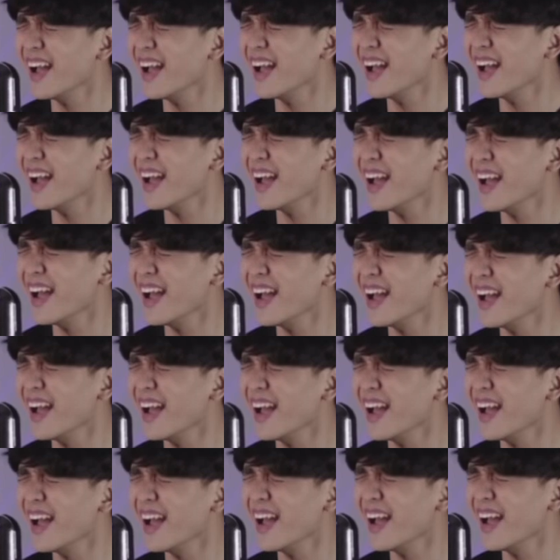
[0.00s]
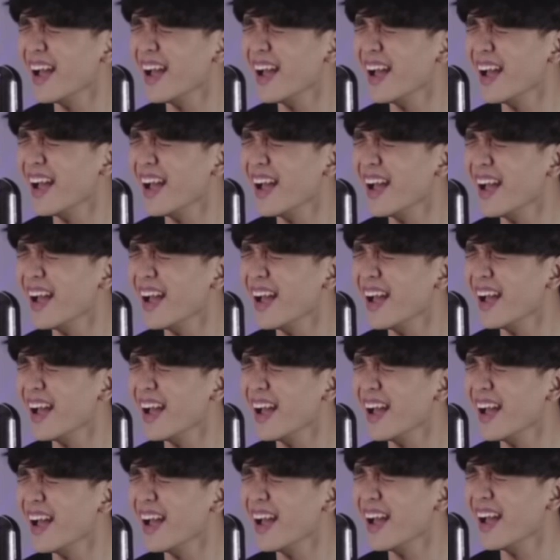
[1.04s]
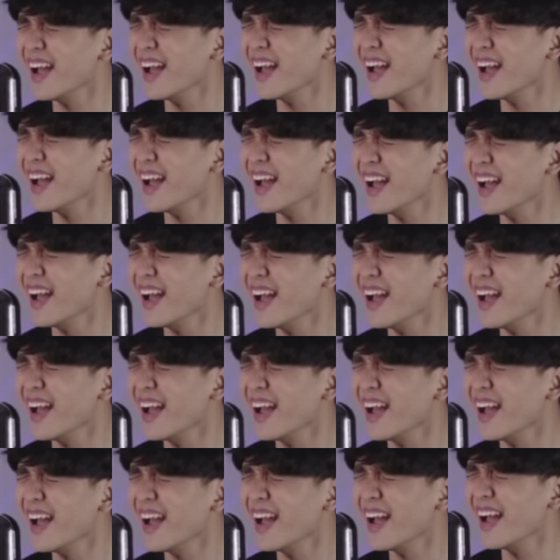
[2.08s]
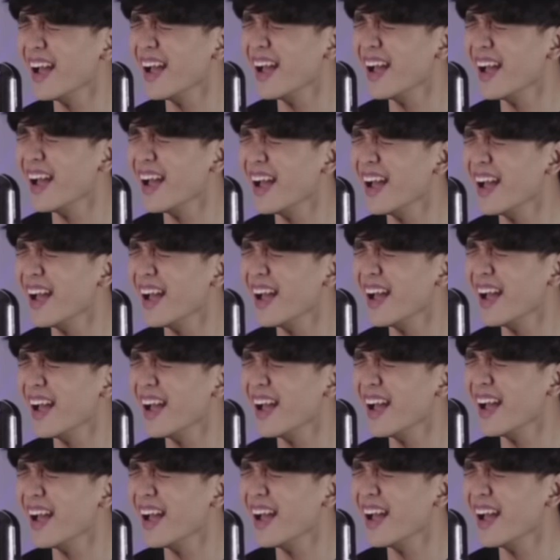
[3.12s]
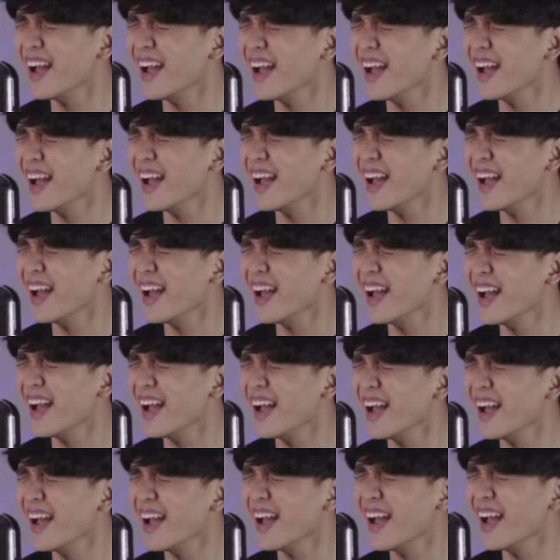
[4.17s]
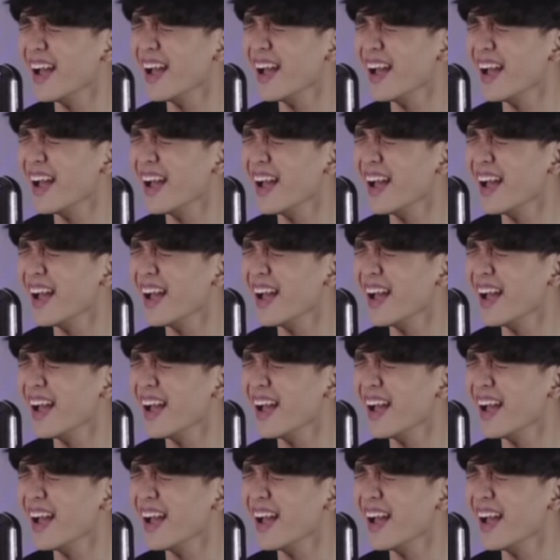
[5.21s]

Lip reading: [no speech]